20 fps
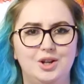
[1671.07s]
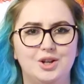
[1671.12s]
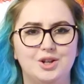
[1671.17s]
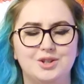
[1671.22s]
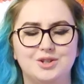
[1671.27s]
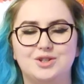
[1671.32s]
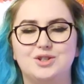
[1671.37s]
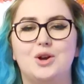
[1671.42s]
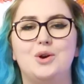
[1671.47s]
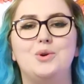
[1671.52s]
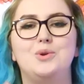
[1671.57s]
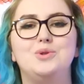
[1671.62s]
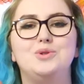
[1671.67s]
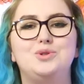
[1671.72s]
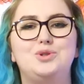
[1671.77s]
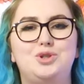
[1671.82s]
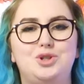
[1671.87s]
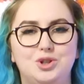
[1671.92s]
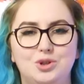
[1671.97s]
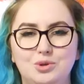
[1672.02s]
So
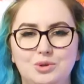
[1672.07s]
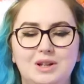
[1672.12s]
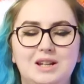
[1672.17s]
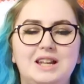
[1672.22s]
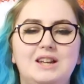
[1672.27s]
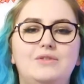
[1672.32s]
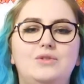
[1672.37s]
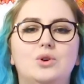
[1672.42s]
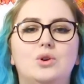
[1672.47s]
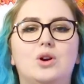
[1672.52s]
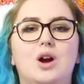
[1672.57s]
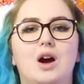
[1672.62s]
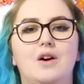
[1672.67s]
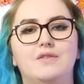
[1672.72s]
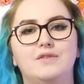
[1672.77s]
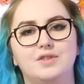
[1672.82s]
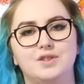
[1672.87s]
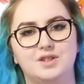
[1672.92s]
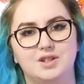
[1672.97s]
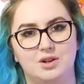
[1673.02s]
do leave your
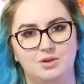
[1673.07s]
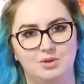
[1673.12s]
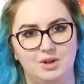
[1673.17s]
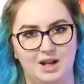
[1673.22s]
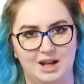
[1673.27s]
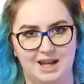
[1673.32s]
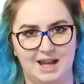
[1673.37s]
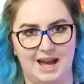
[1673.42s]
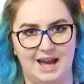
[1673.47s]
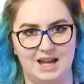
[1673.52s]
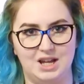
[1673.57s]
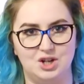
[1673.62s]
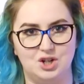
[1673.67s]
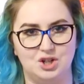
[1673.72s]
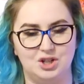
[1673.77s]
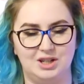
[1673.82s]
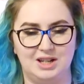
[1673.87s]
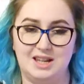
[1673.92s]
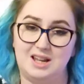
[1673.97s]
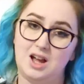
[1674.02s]
comfort zone occasionally.